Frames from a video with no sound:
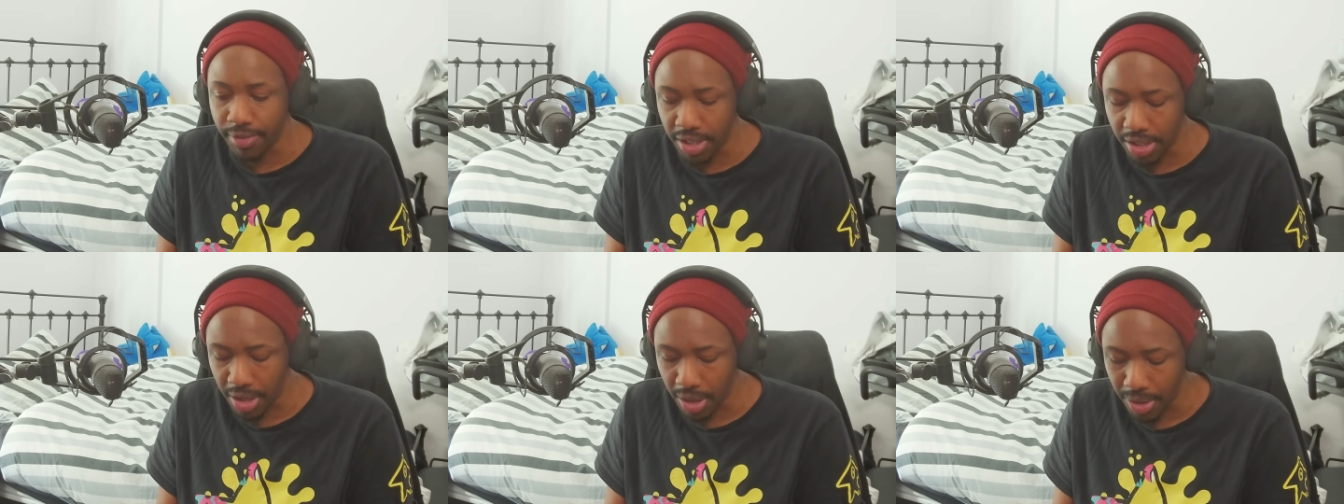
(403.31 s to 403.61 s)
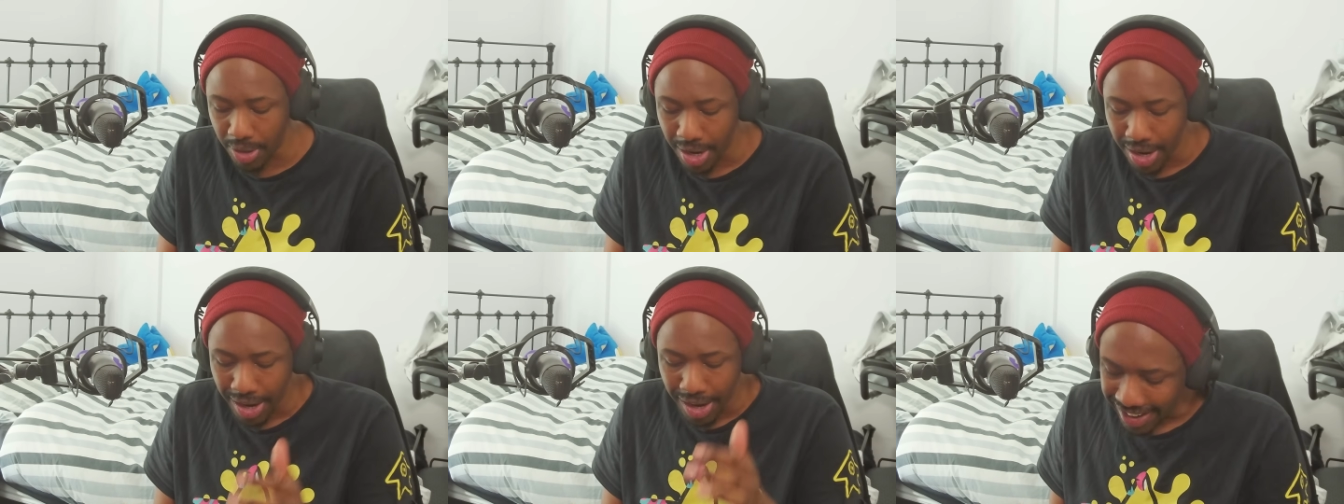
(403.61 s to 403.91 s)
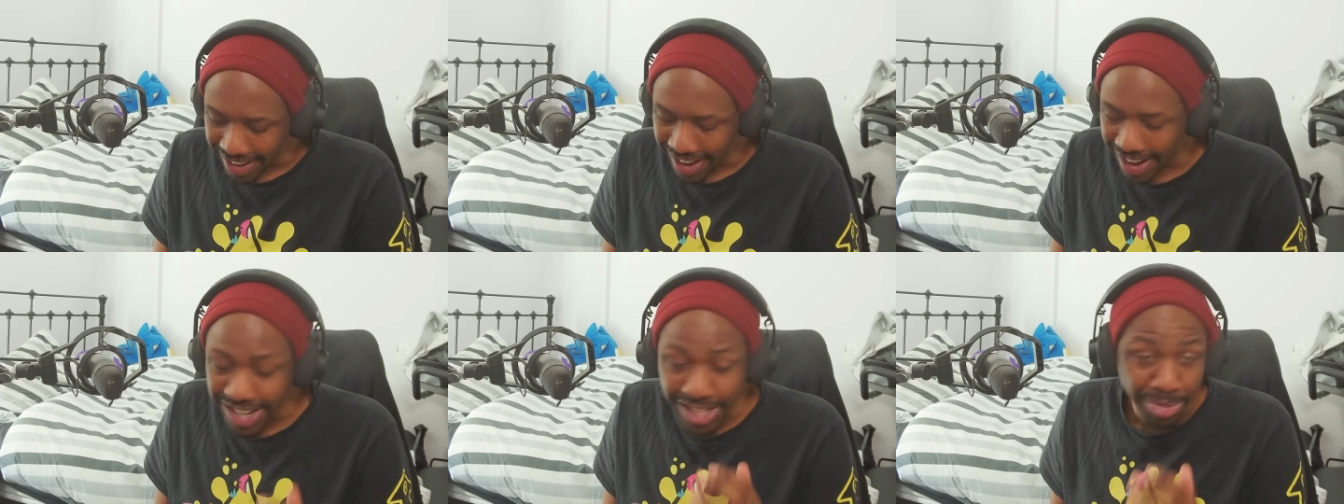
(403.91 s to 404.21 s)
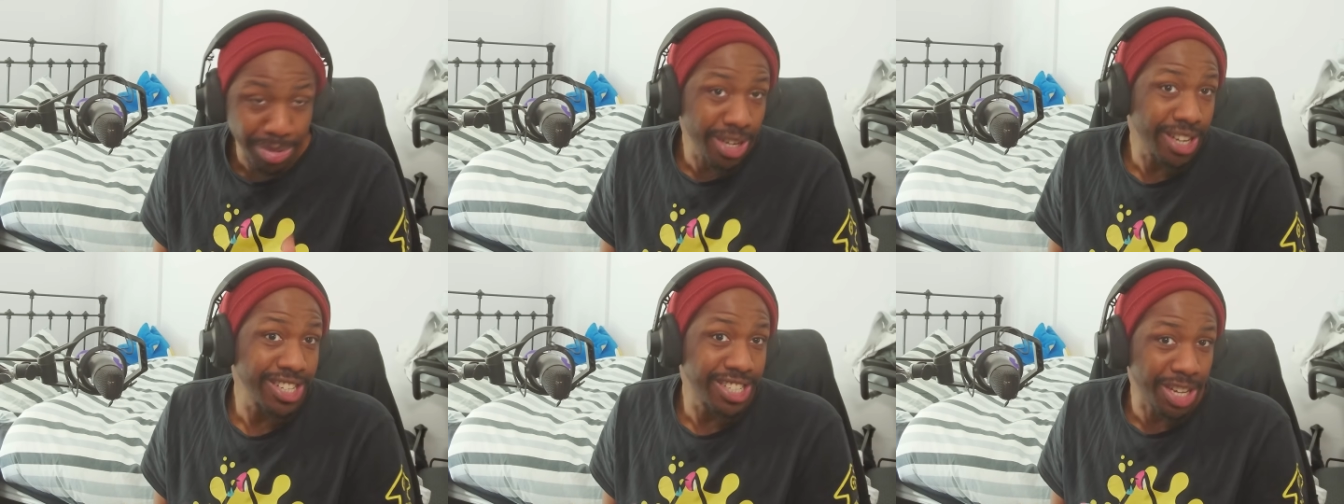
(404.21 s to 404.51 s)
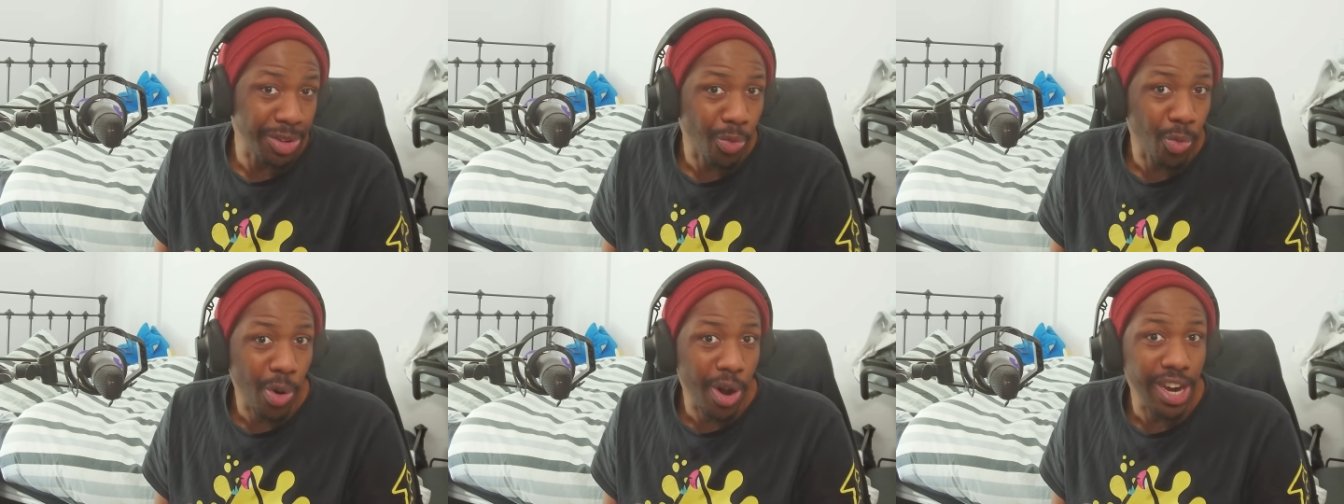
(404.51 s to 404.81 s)
So, and to be honest,
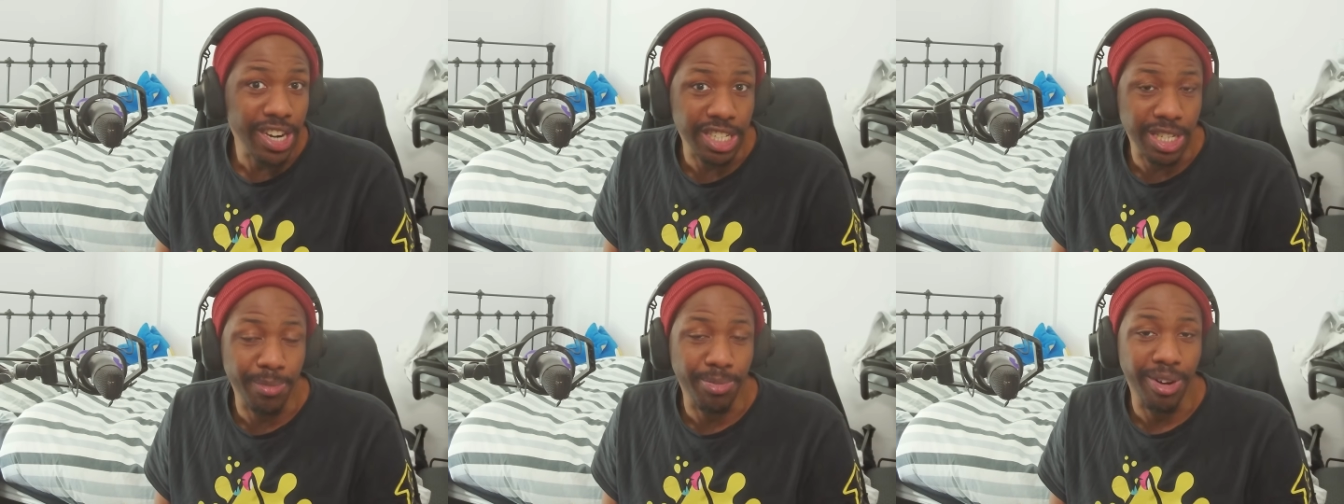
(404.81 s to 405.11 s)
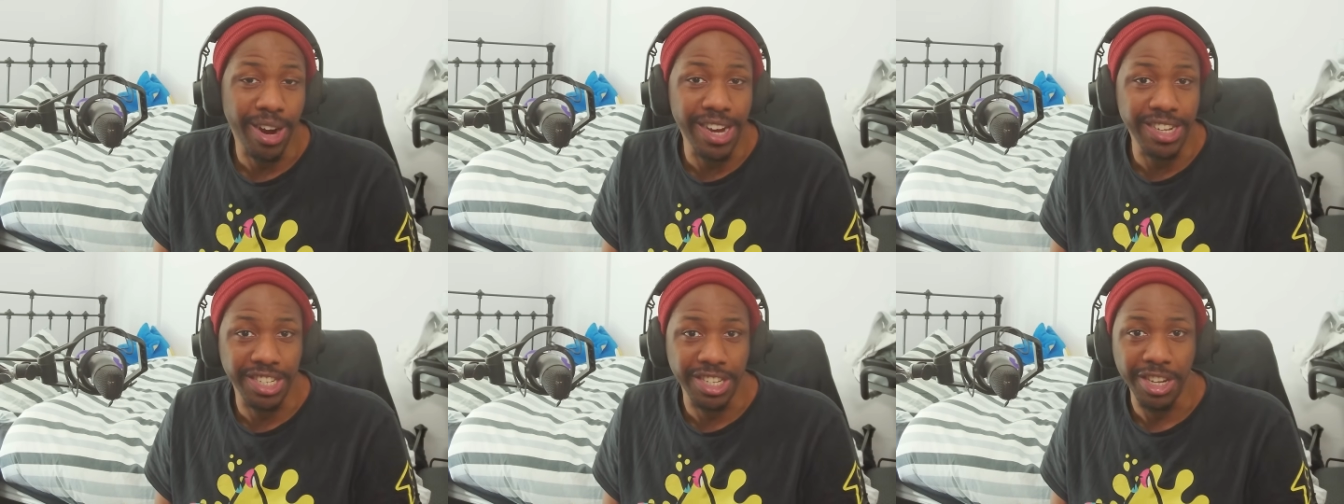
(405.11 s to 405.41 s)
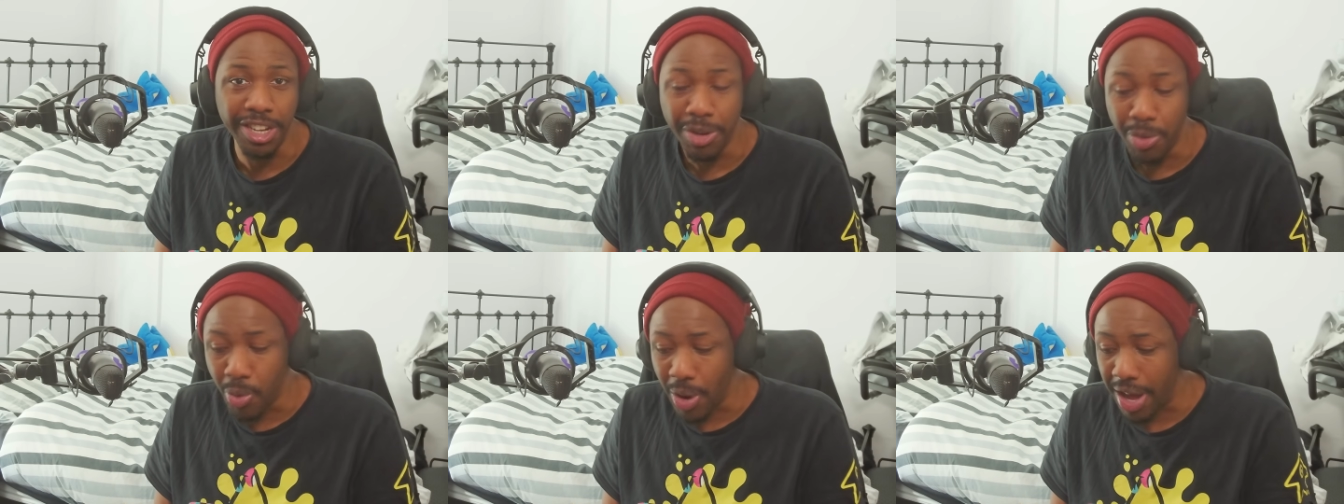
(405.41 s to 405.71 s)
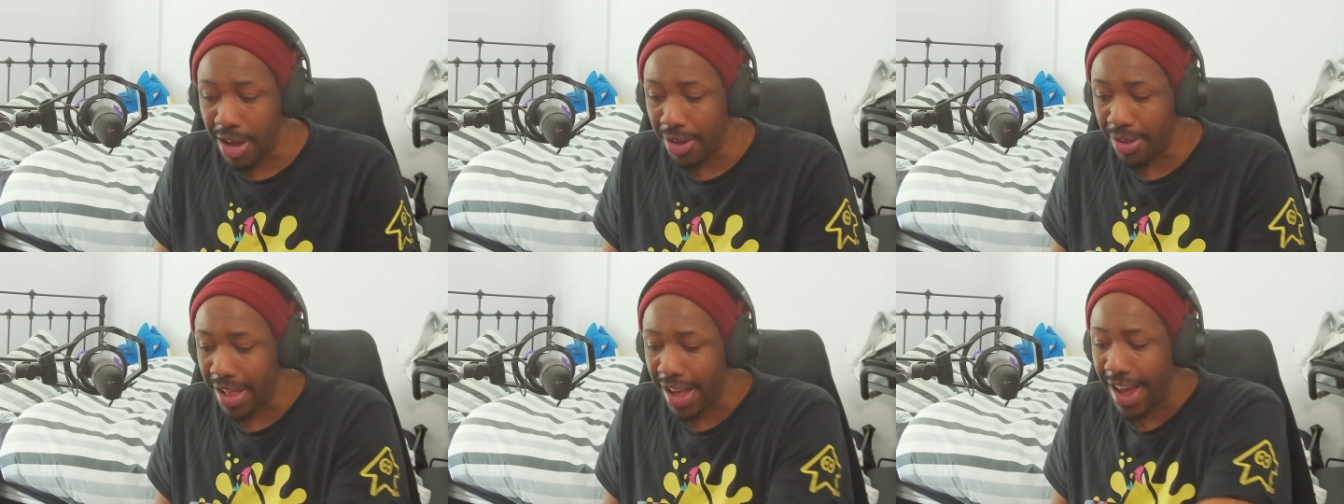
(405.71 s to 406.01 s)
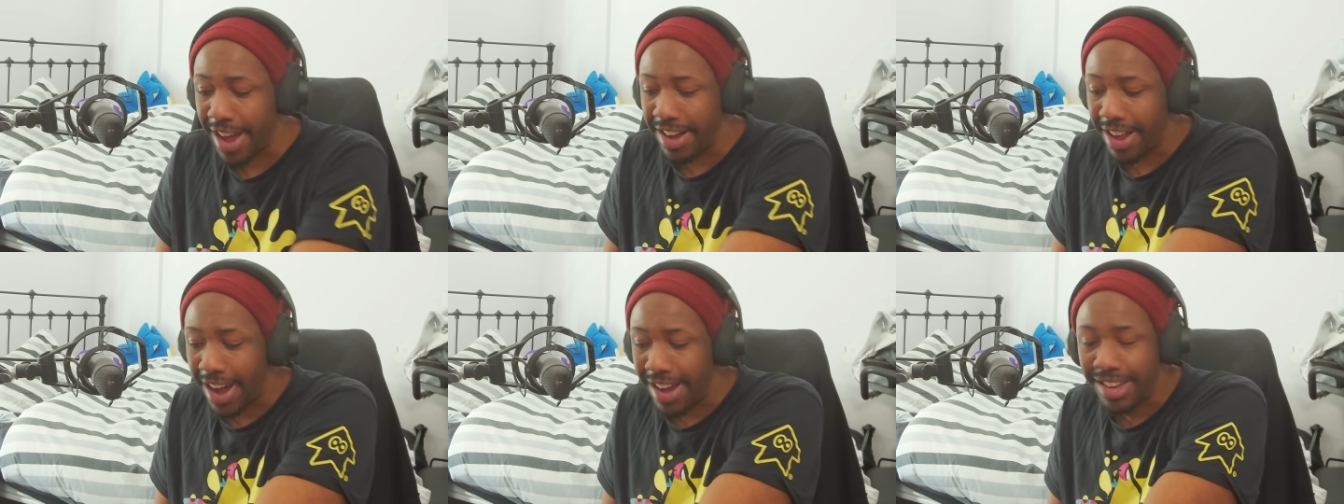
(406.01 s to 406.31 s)
it works surprisingly well,
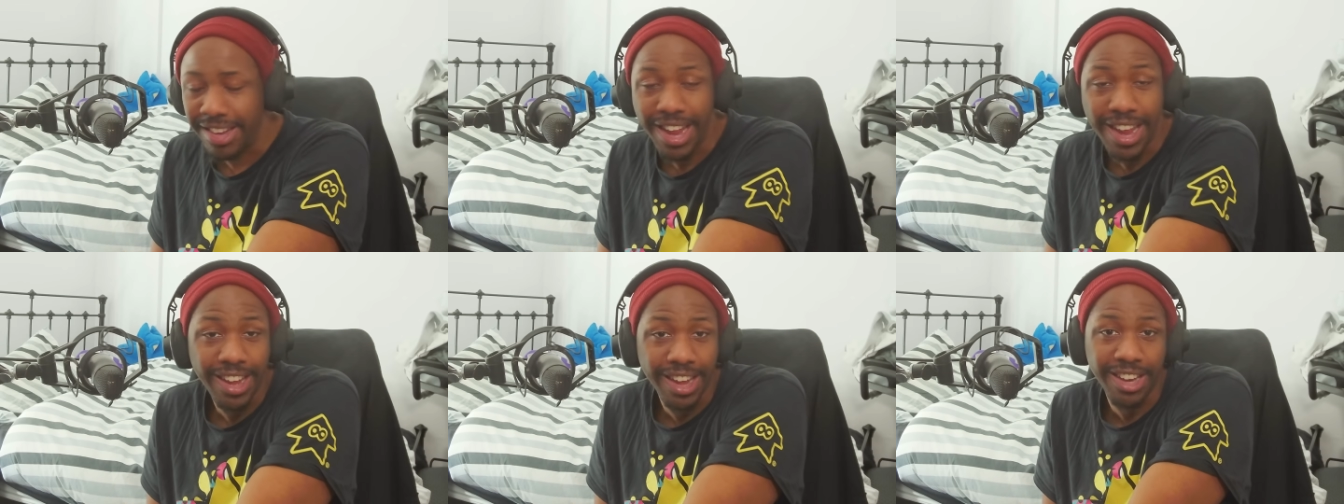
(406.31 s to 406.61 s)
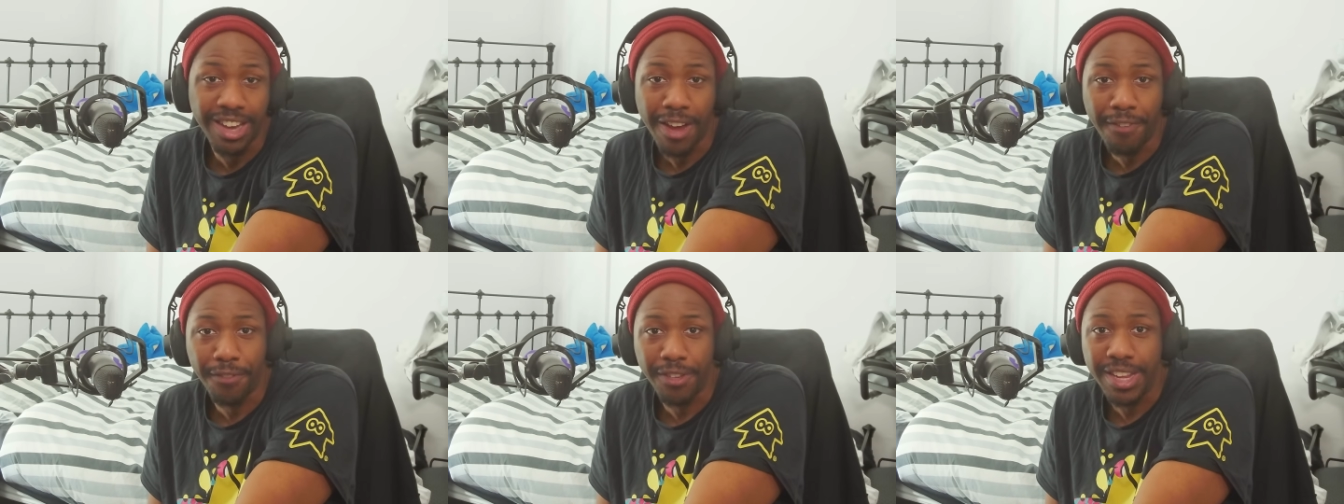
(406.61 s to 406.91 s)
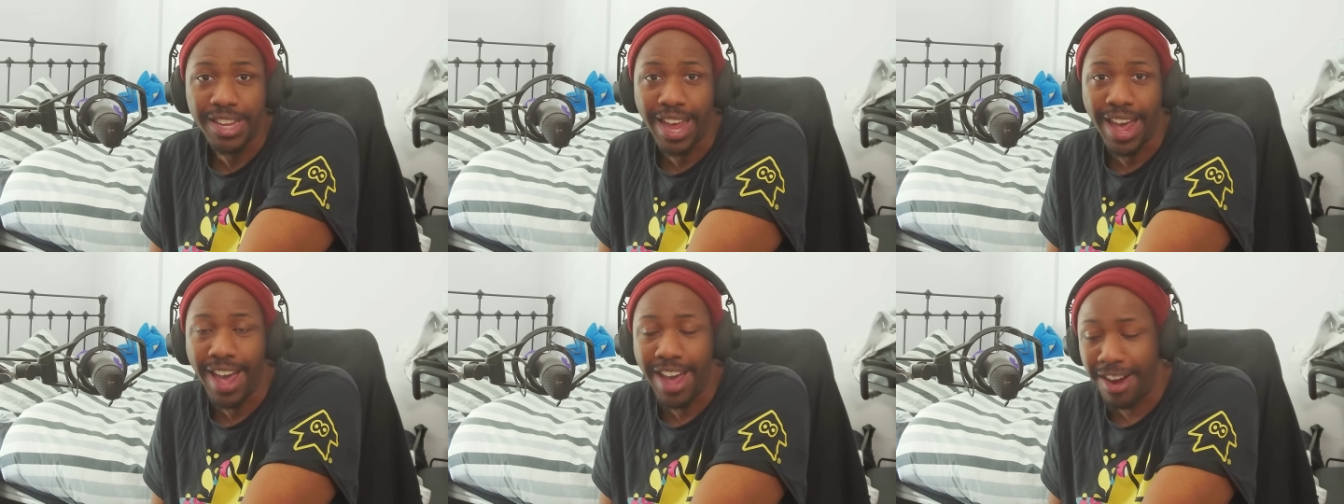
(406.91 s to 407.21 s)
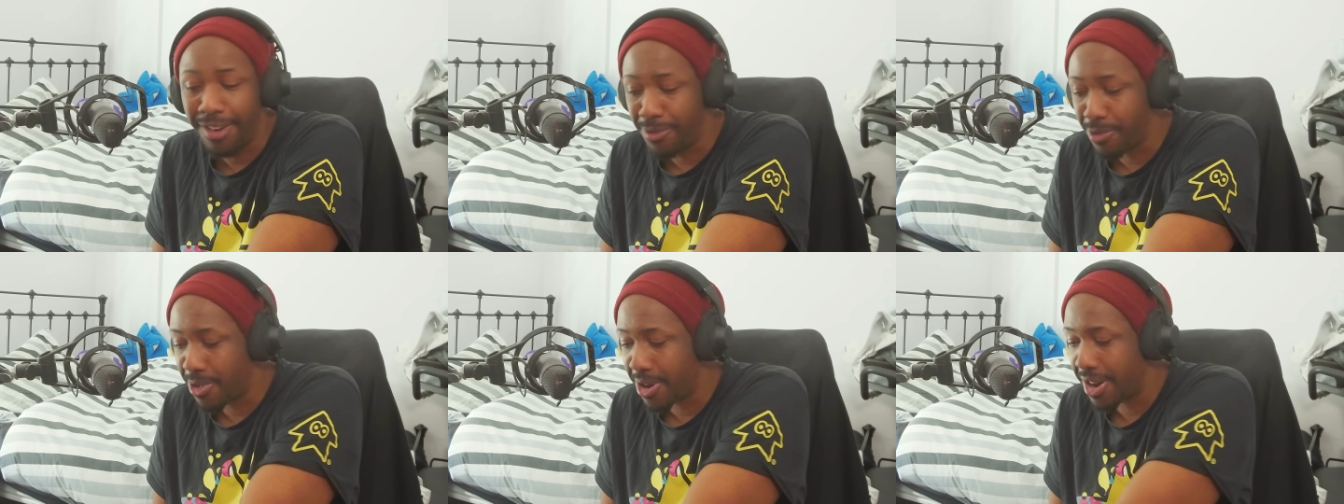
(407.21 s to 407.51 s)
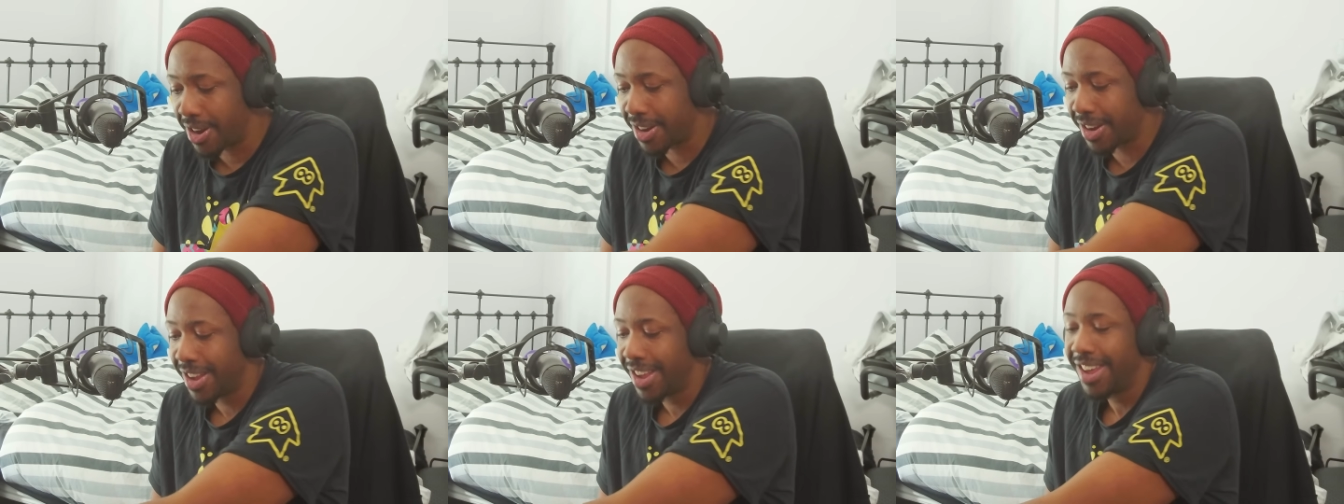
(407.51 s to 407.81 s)
and I think it definitely can
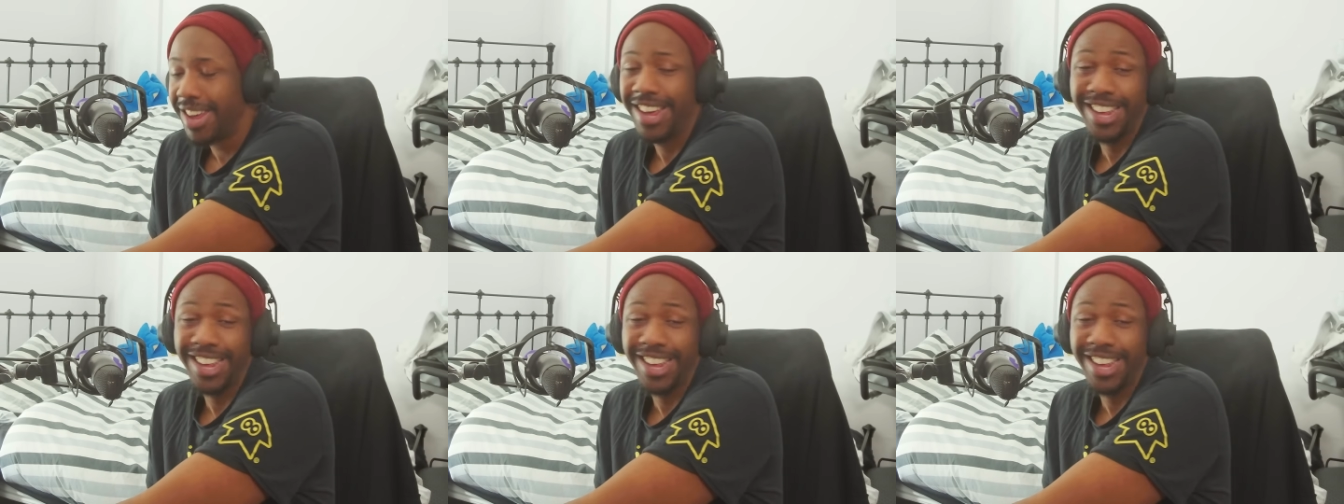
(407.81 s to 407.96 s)
work.